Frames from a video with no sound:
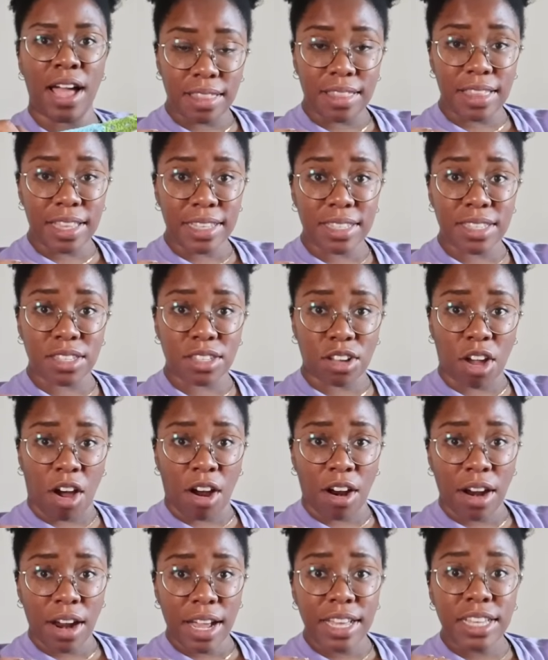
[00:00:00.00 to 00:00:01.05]
This
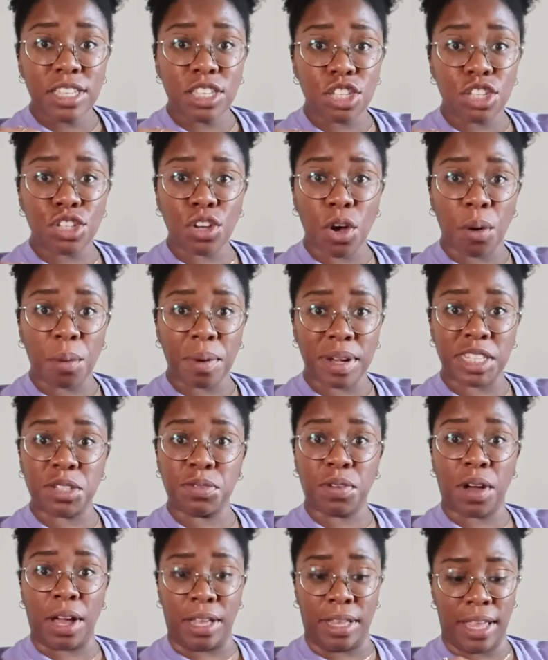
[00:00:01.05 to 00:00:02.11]
star is so much
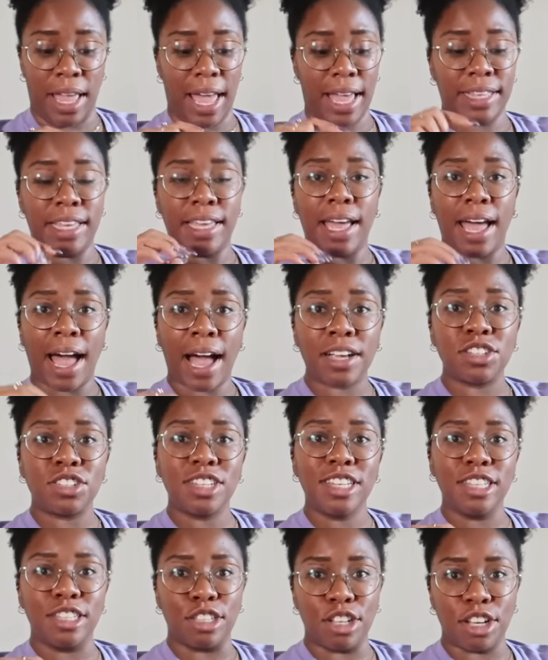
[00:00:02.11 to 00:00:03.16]
fun and it
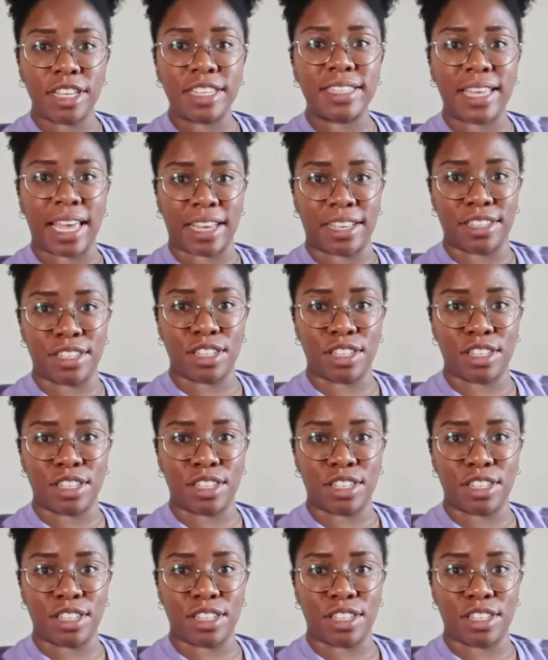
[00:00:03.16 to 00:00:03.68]
actually looks like a